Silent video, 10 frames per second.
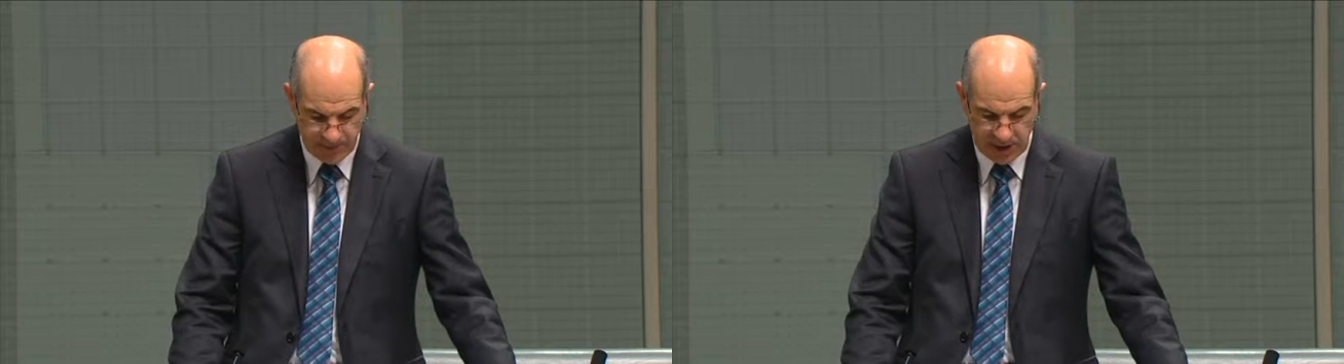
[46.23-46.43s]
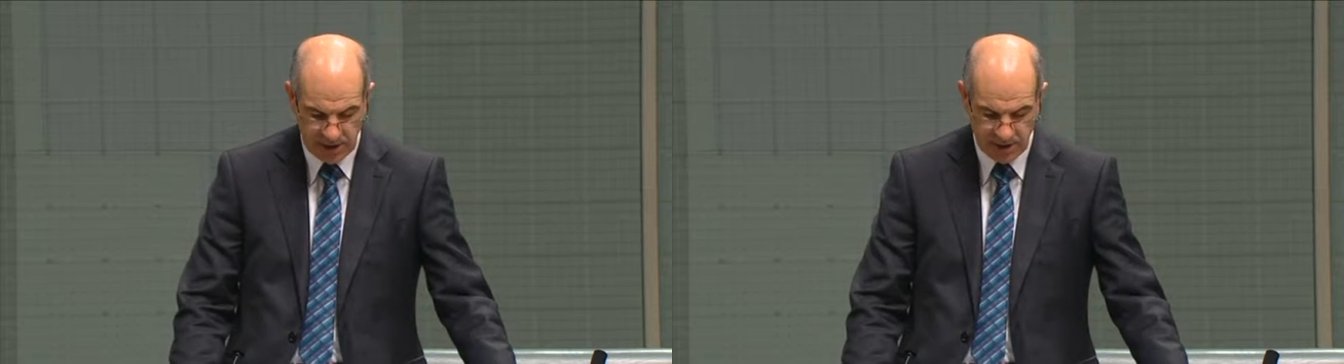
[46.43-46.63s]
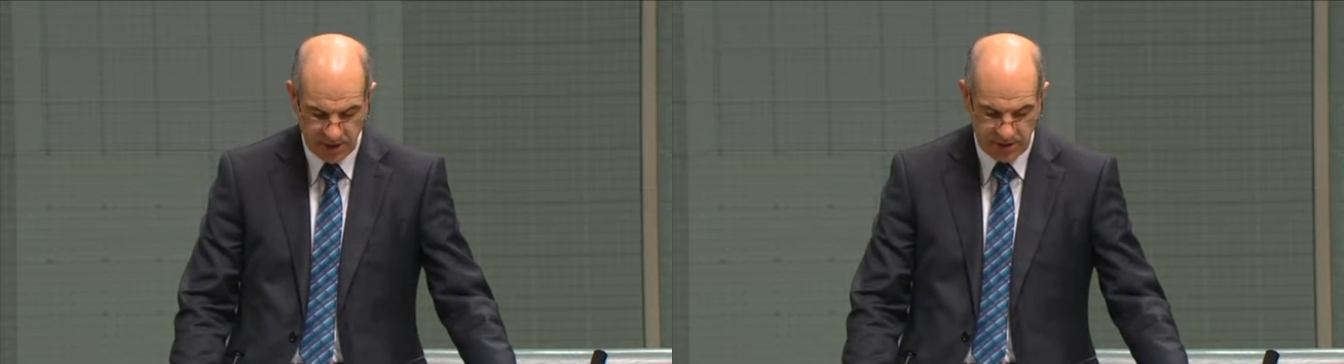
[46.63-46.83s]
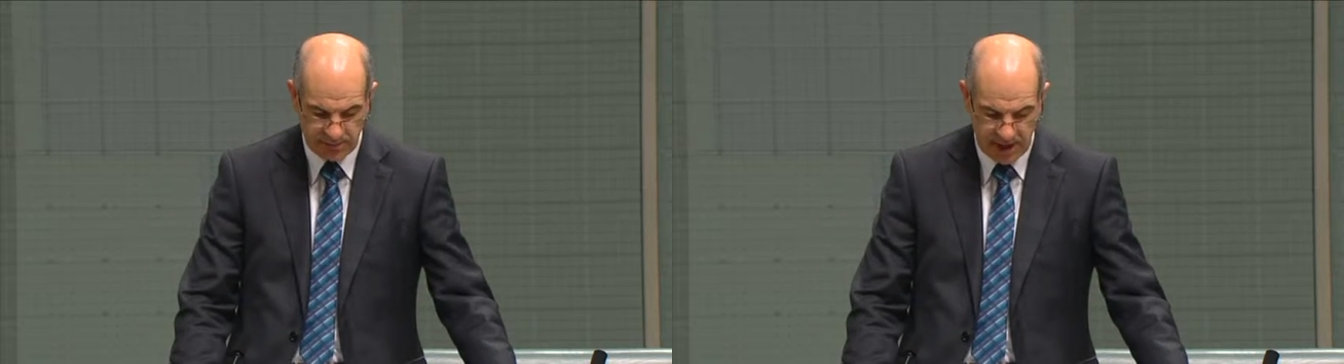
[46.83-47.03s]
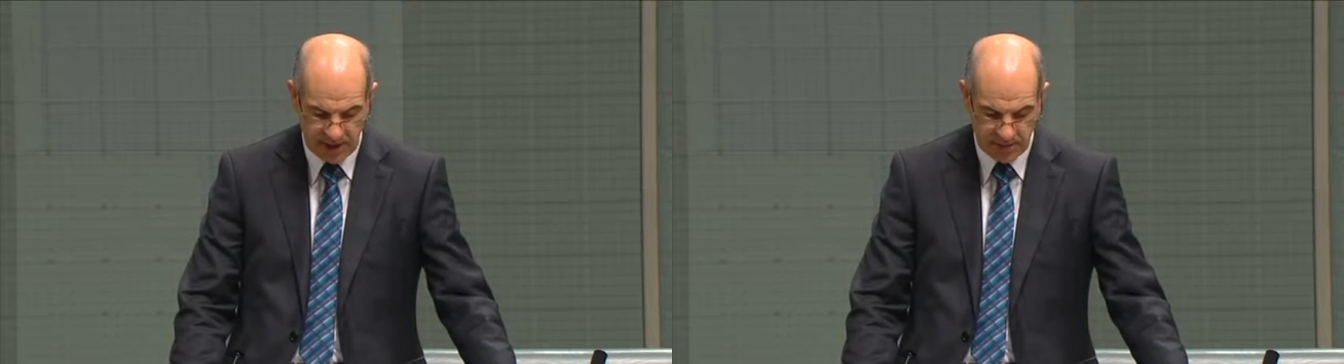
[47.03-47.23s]
including
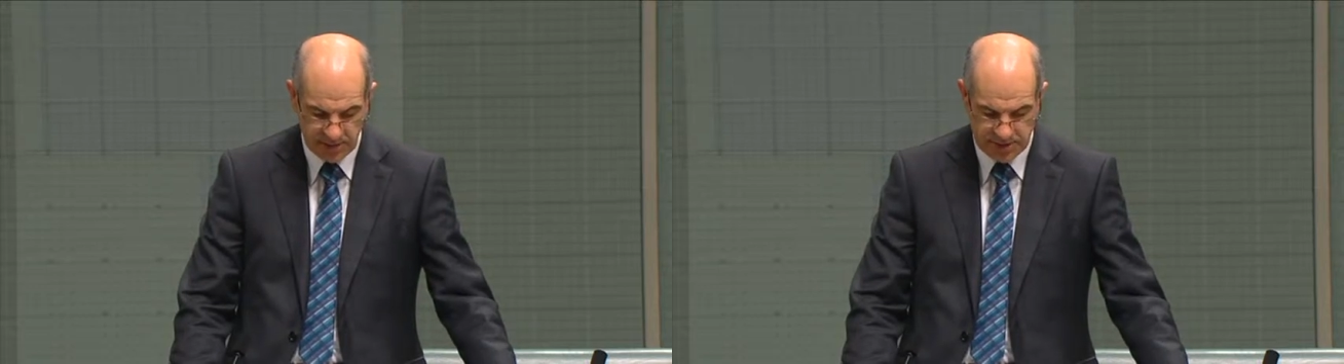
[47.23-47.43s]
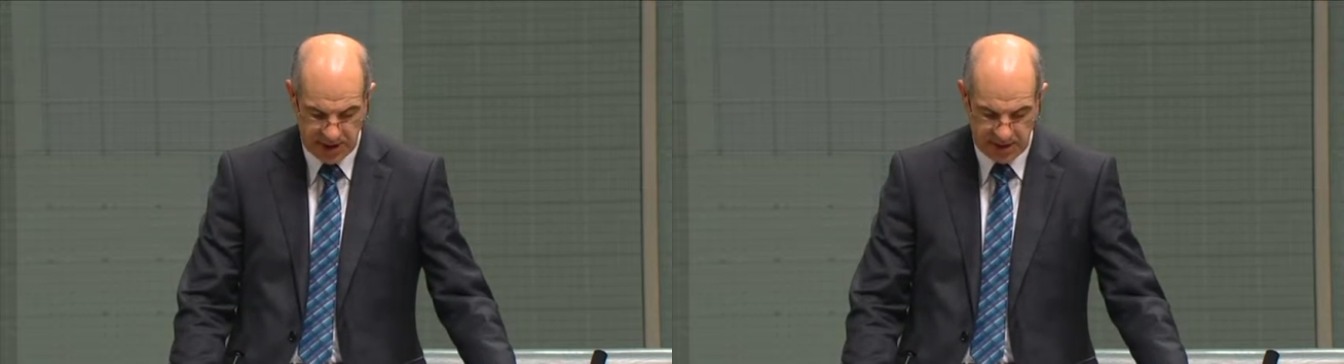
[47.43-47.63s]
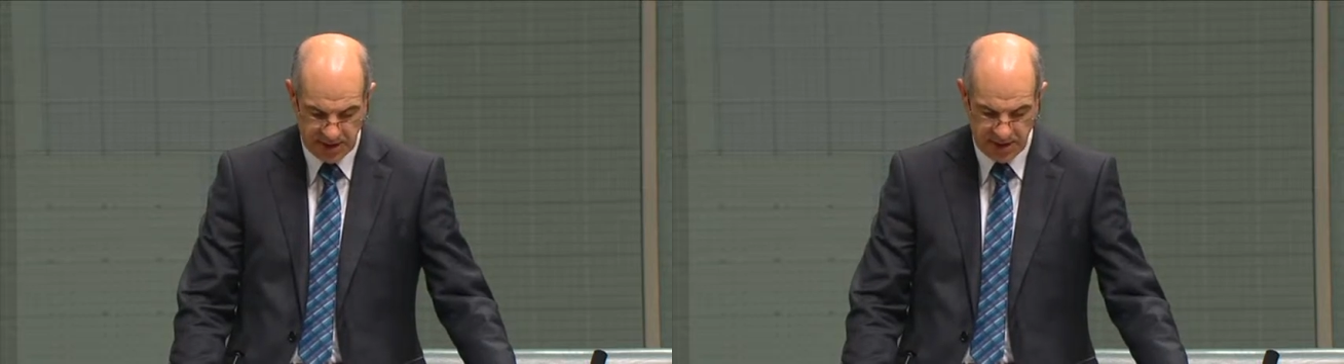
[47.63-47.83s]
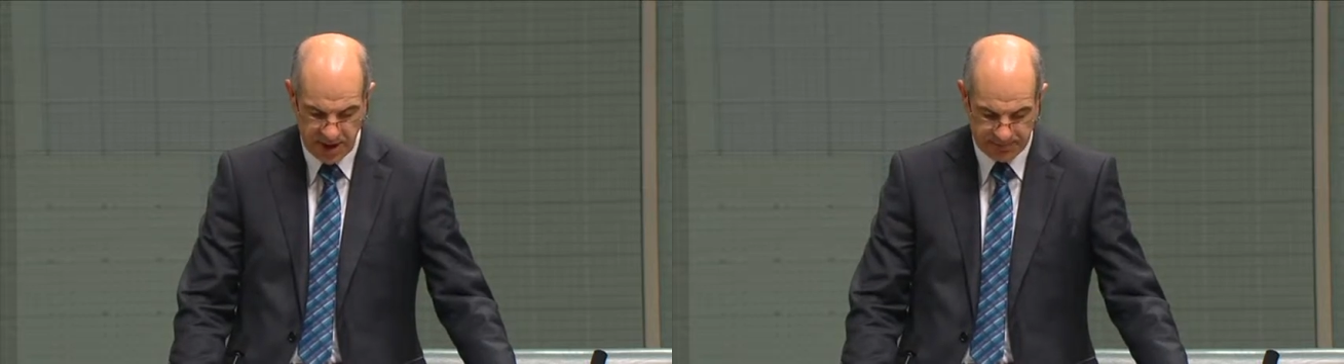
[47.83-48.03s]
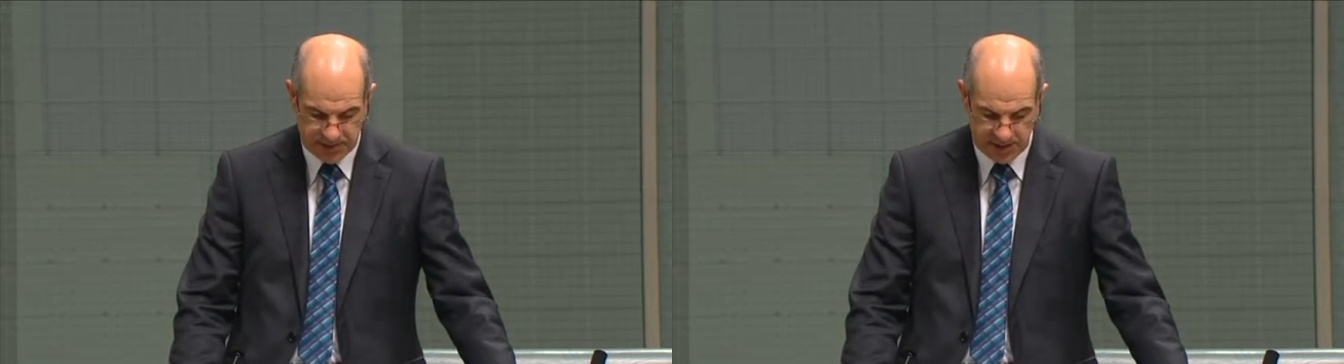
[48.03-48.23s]
medical, dental,
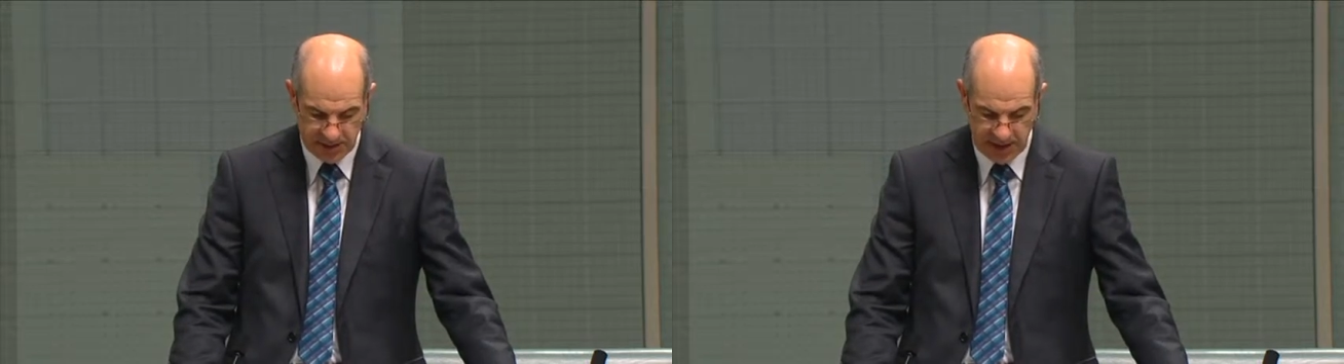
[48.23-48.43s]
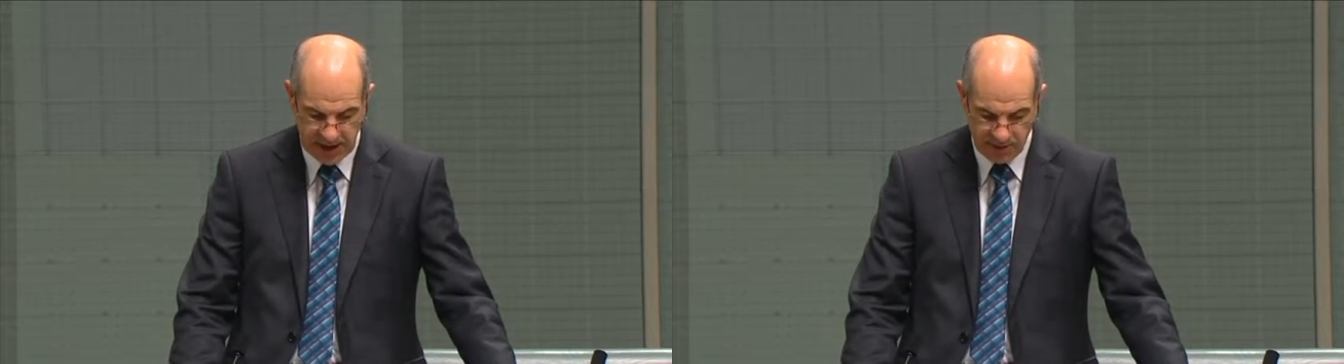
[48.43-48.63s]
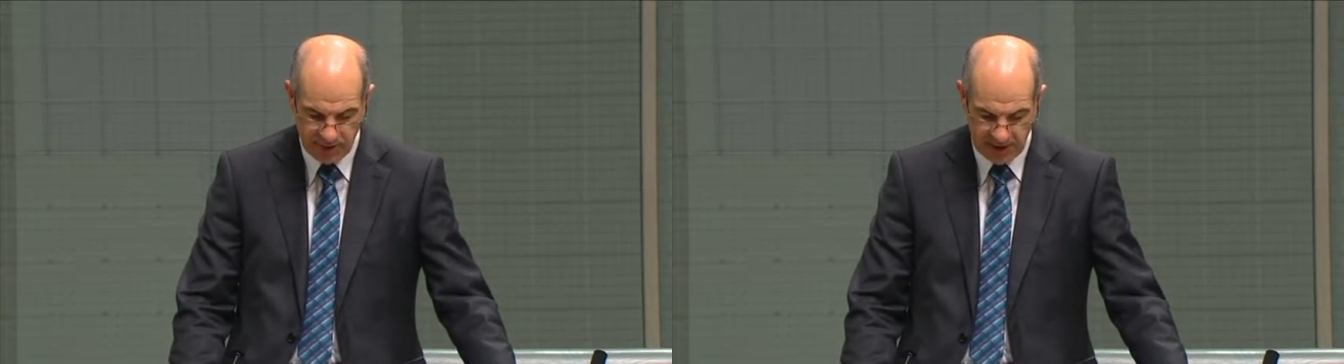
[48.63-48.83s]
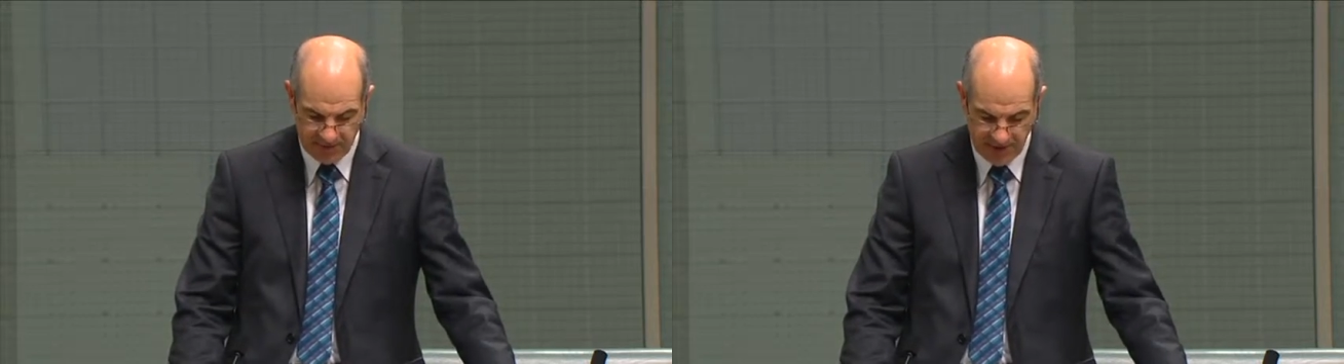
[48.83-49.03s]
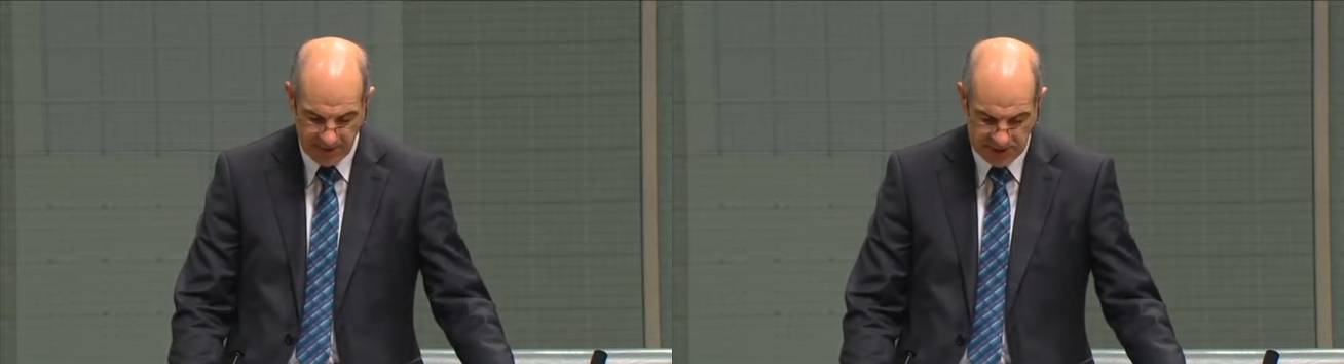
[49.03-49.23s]
optical, hearing and
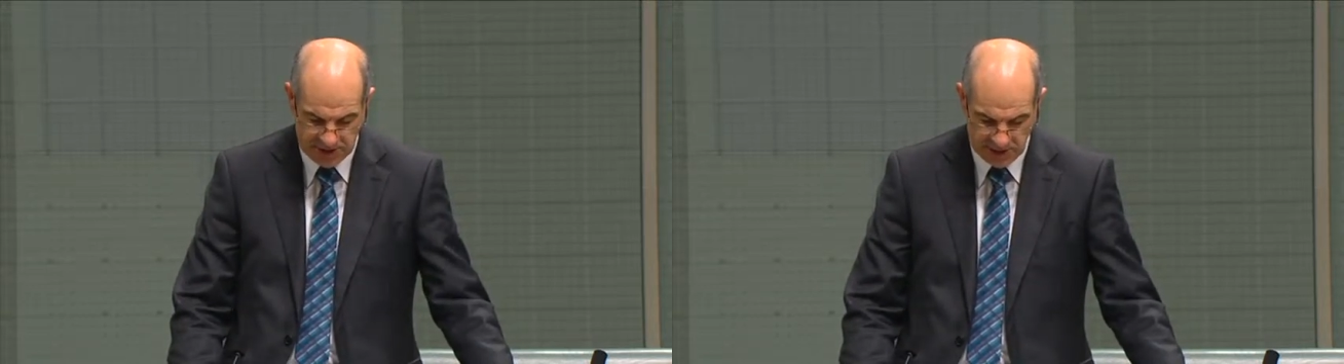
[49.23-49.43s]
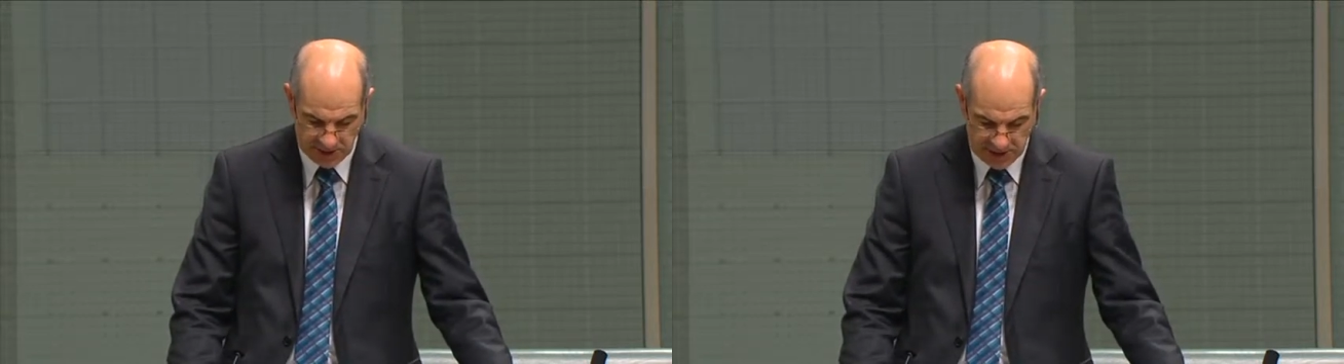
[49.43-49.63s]
pharmaceutical